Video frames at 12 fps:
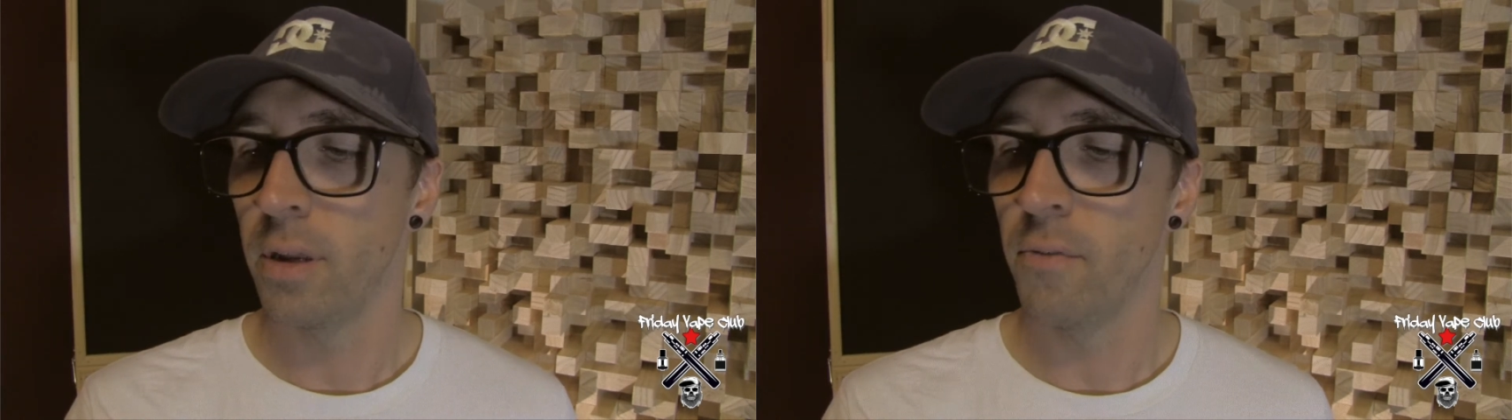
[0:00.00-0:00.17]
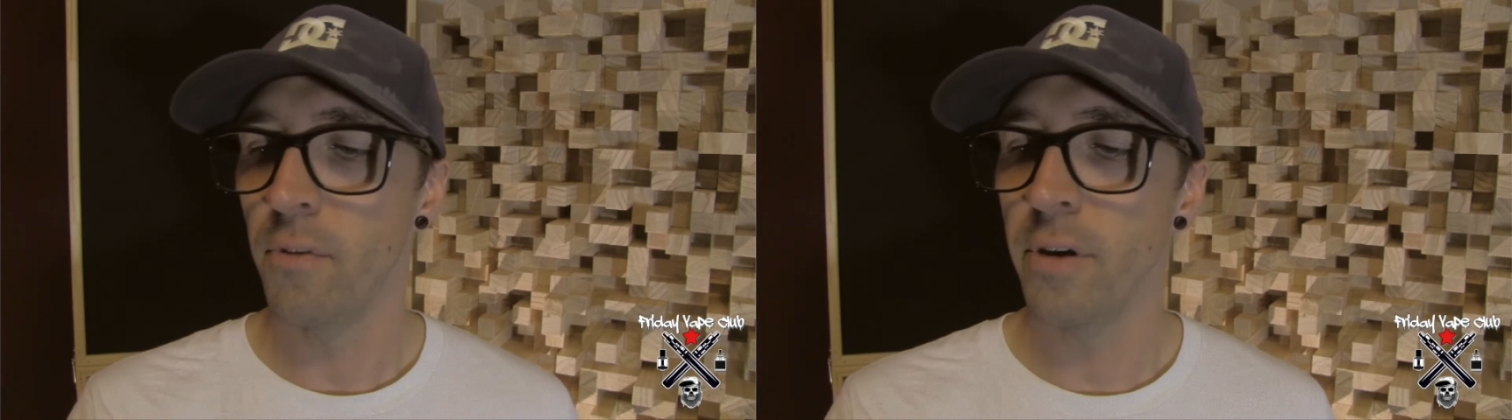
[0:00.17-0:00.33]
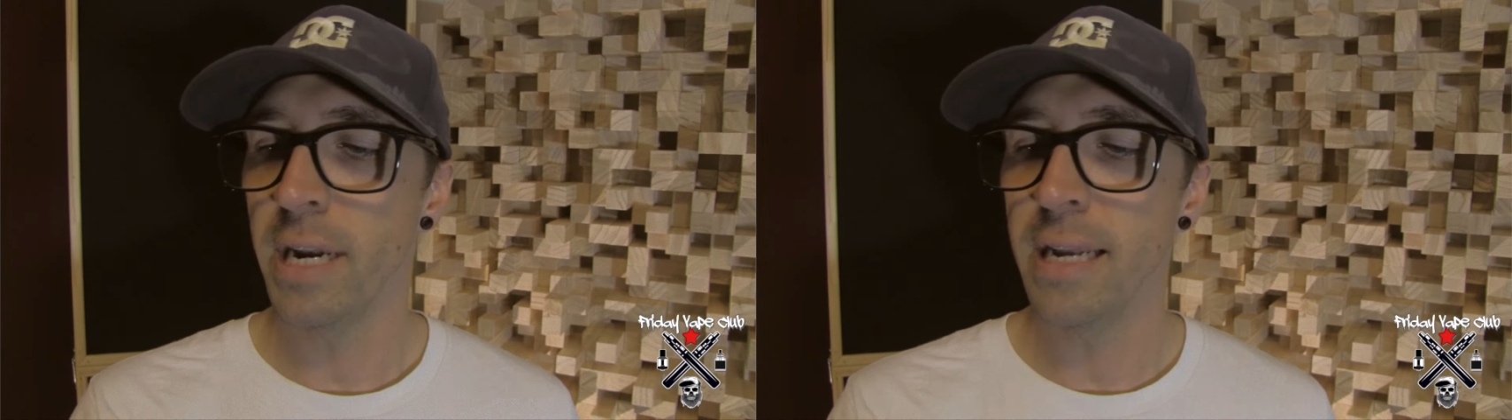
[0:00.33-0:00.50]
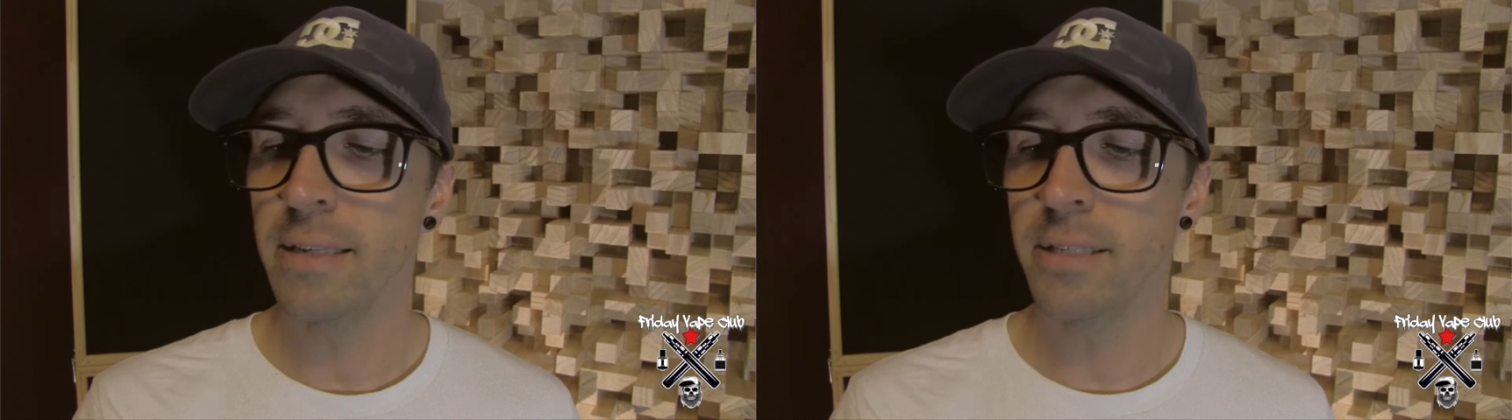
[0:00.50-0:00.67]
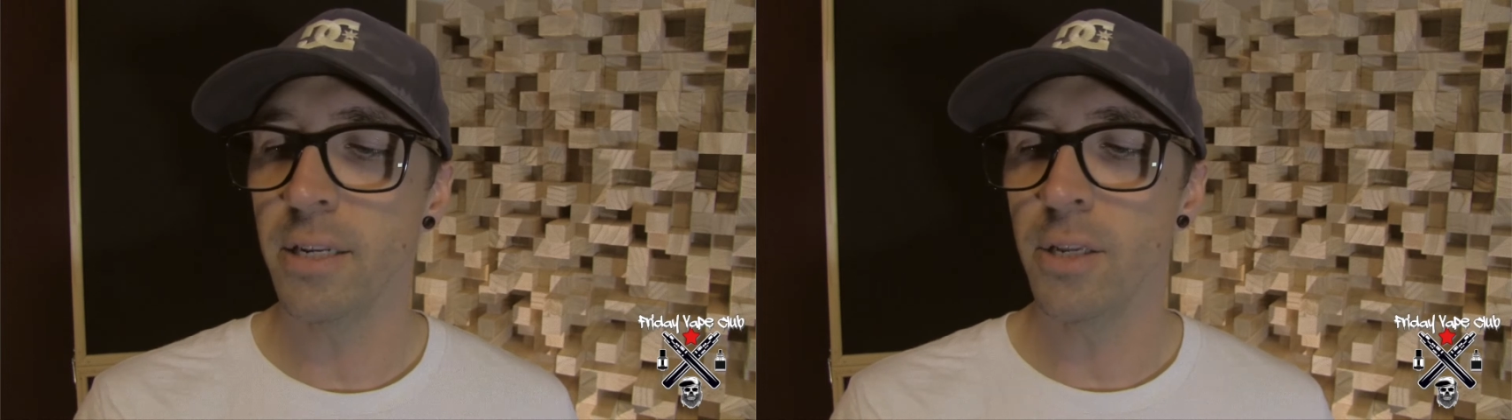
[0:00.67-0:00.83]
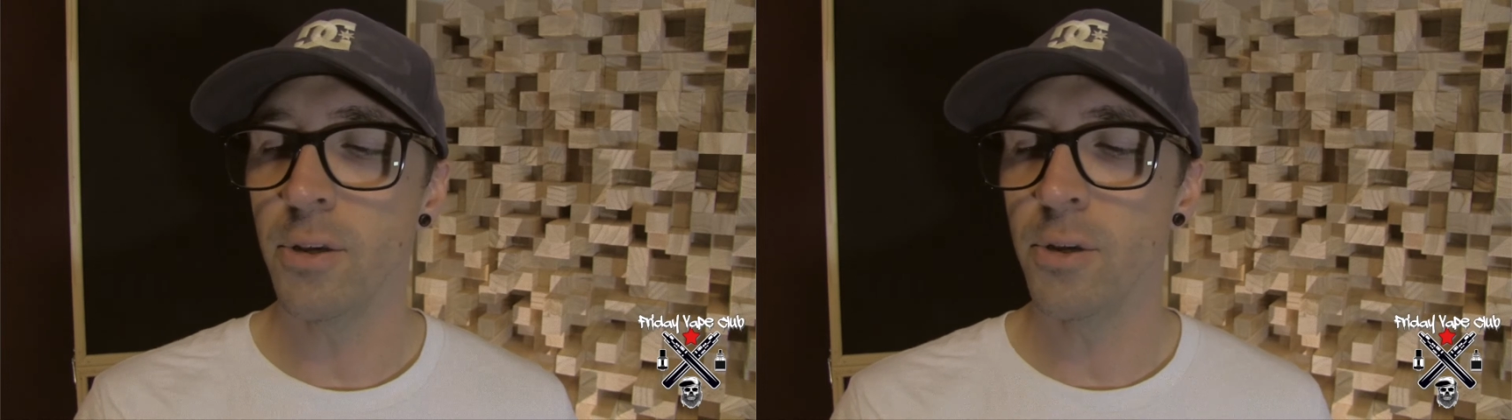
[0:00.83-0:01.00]
Very
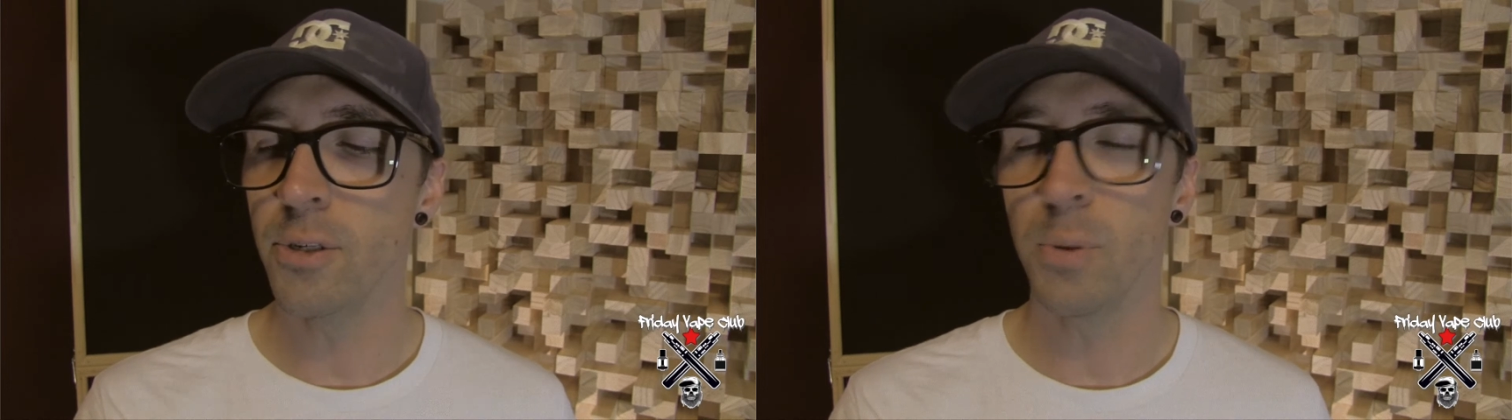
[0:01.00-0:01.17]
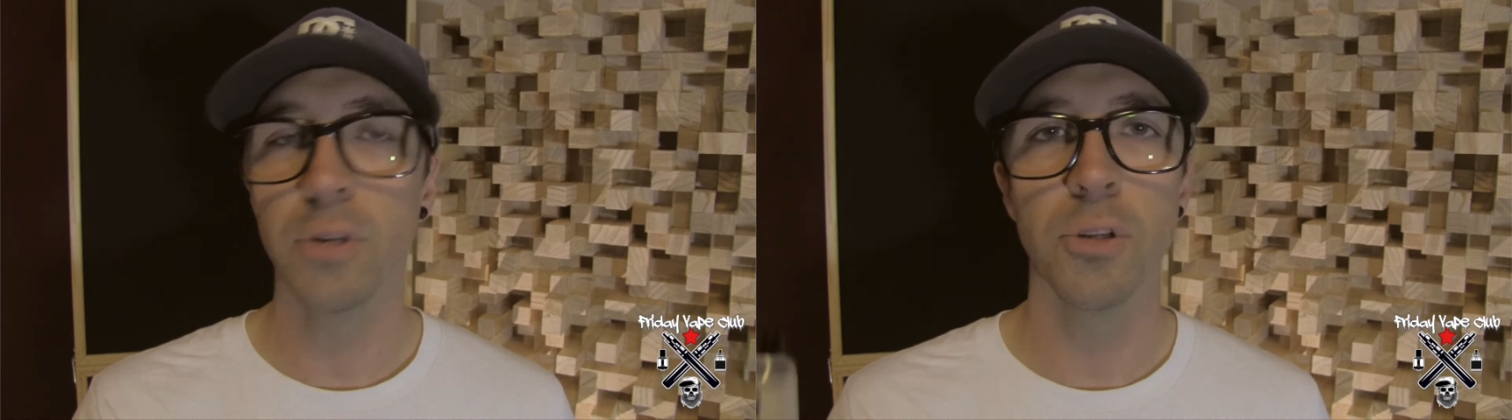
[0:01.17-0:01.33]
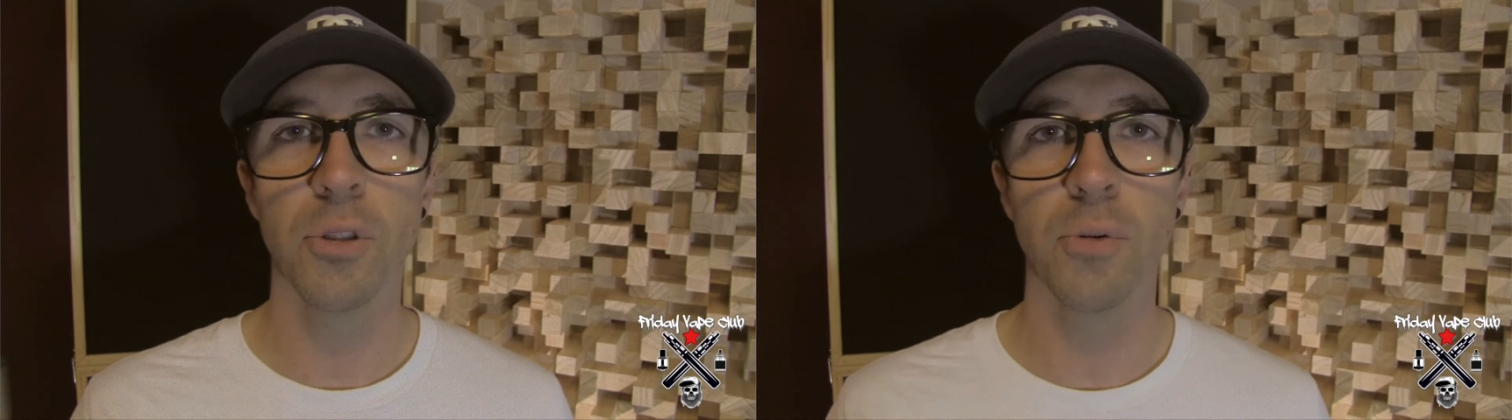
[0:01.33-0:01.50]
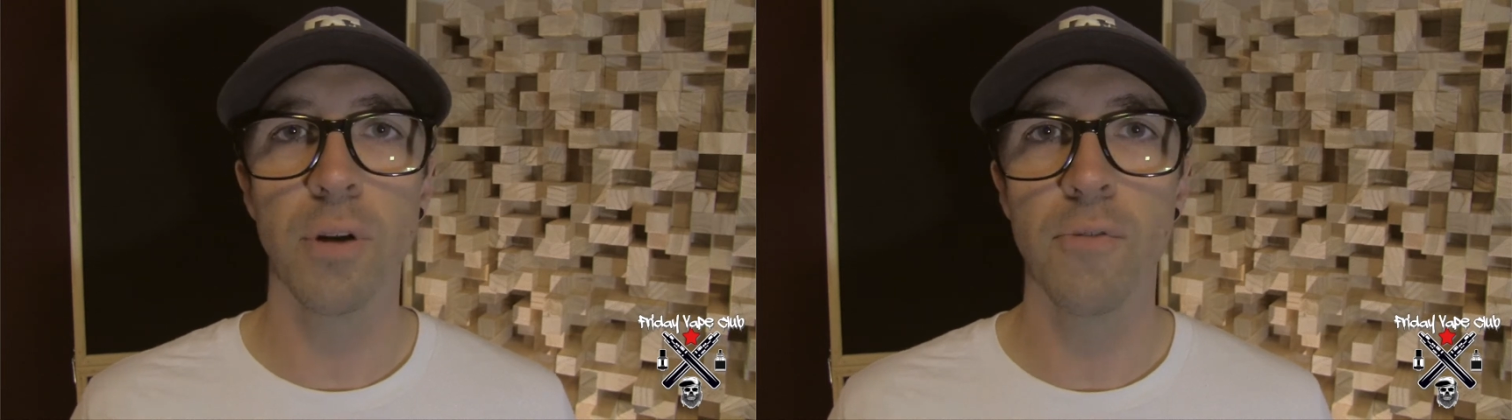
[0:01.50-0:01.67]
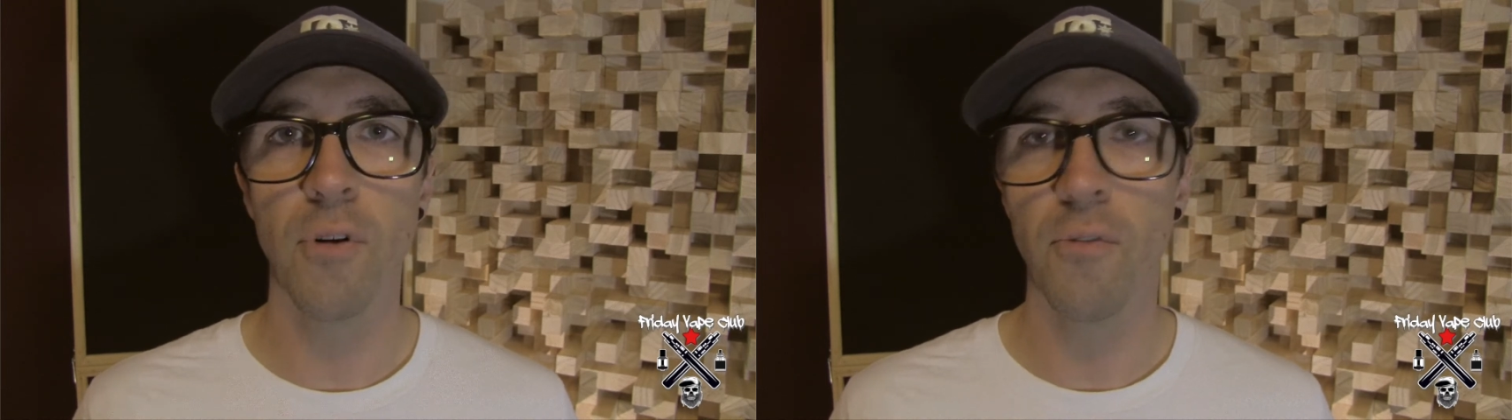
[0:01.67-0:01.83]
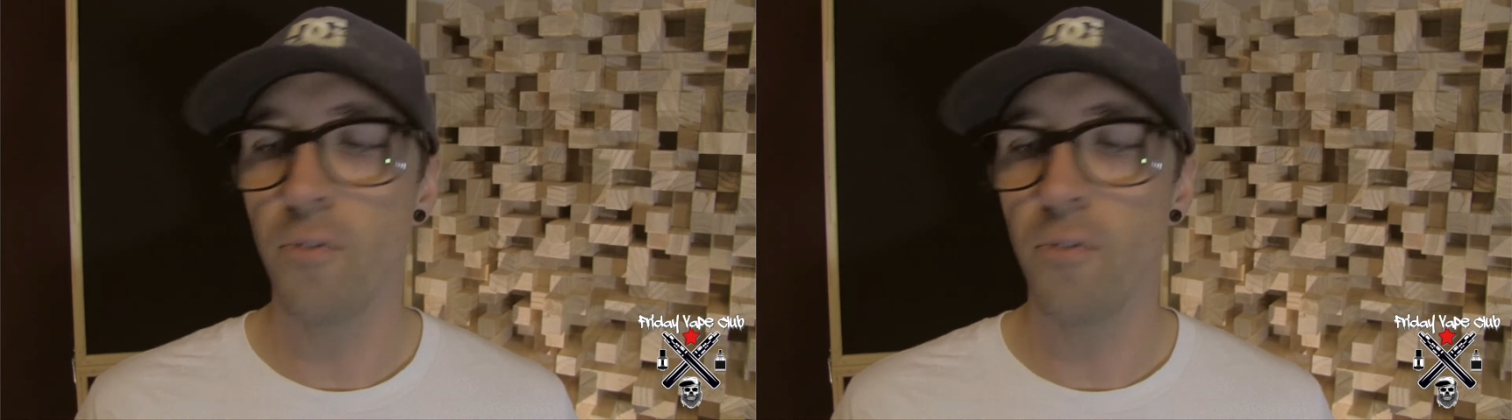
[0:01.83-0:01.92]
easy to use, 1, 2, 3, 4,